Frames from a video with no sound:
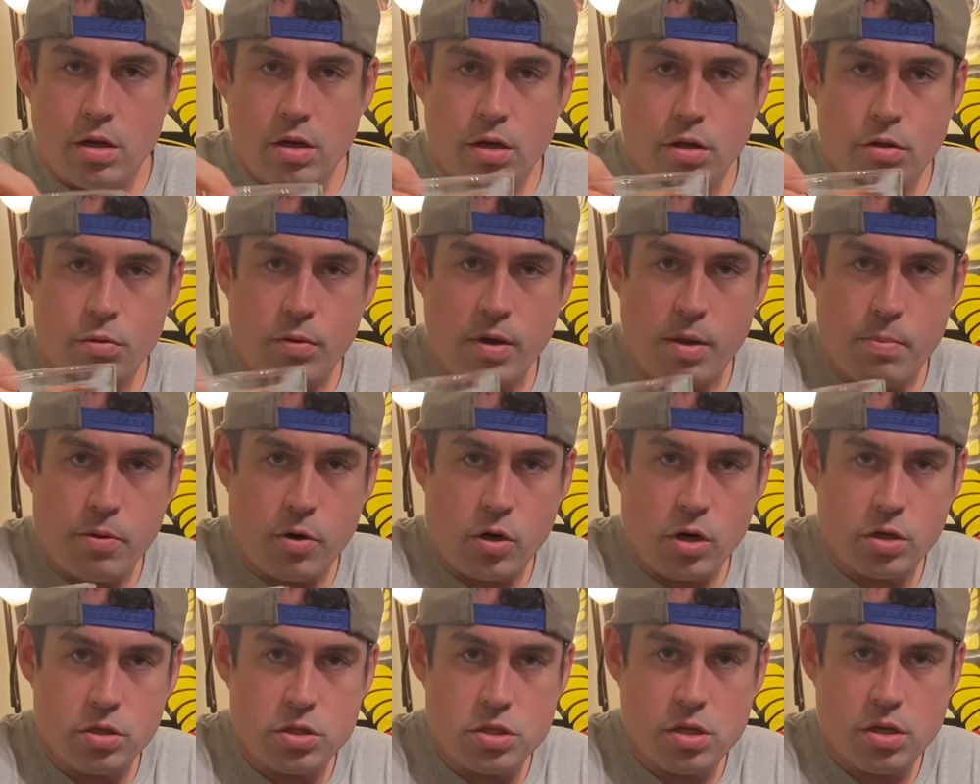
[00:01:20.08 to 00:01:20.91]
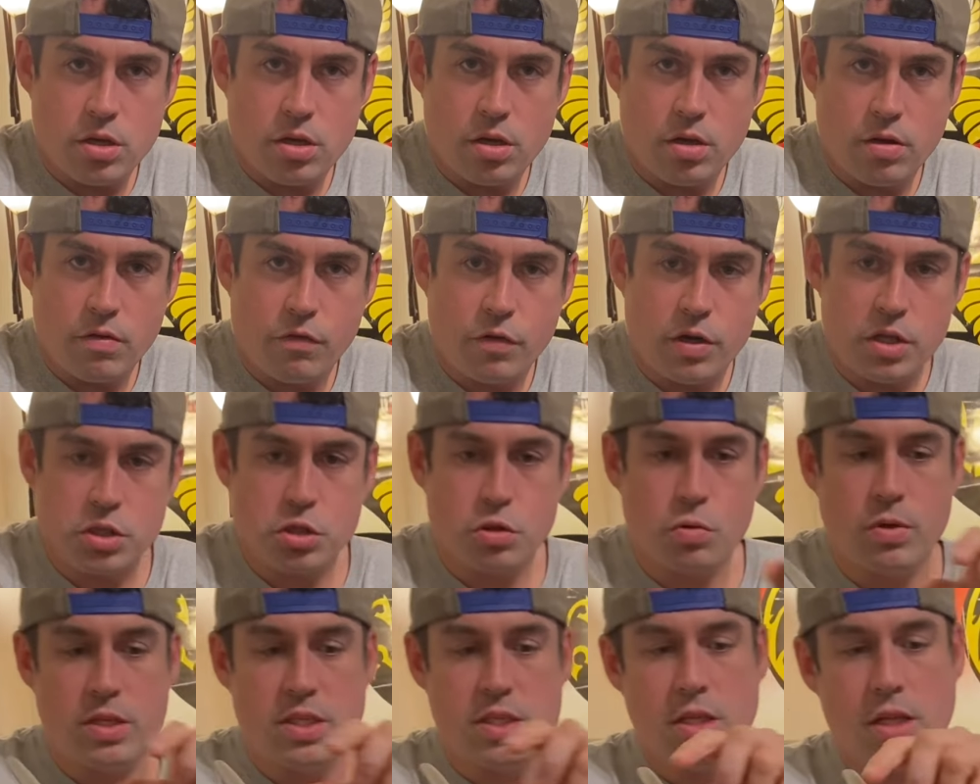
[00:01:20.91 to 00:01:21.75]
three parts fresh
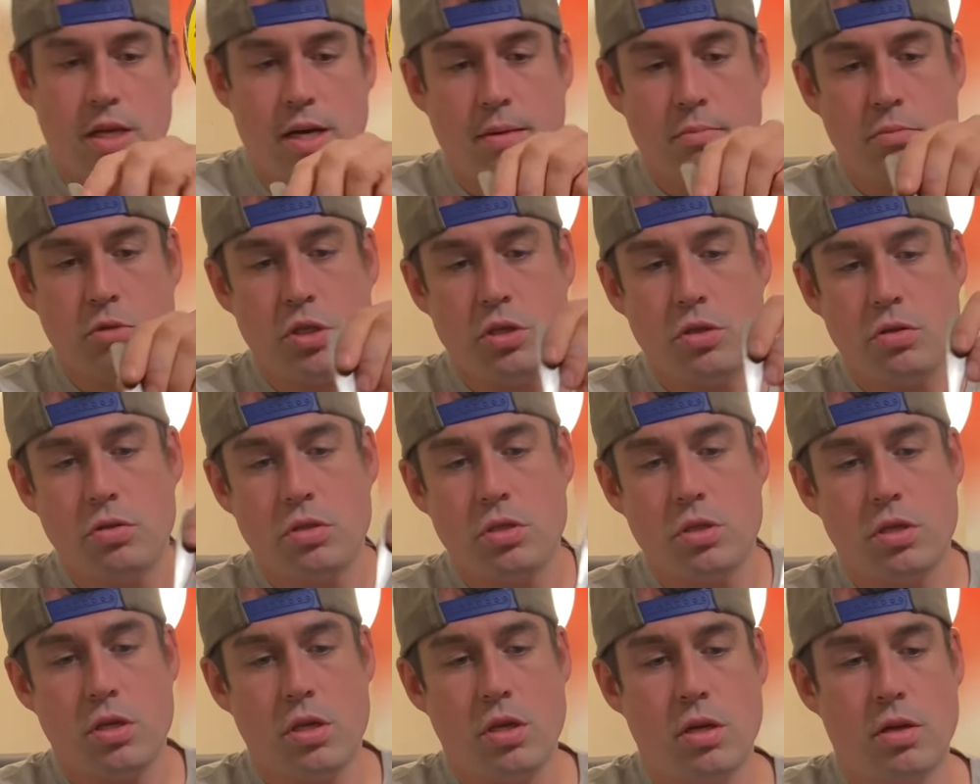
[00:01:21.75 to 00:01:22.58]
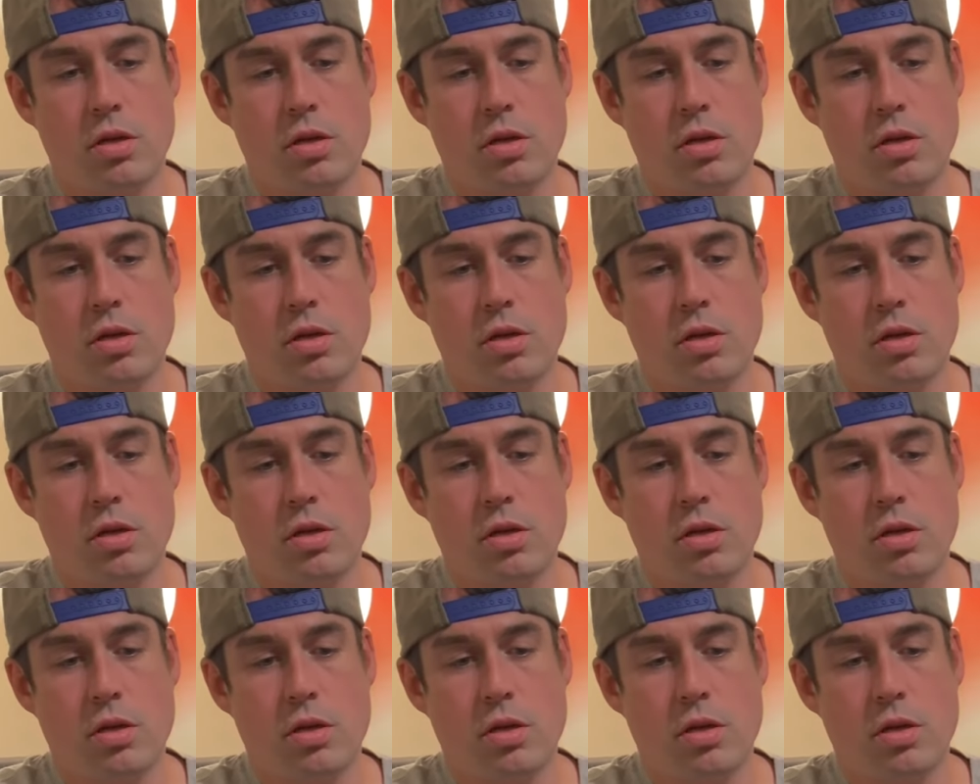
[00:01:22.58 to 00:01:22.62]
squeezed lime juice.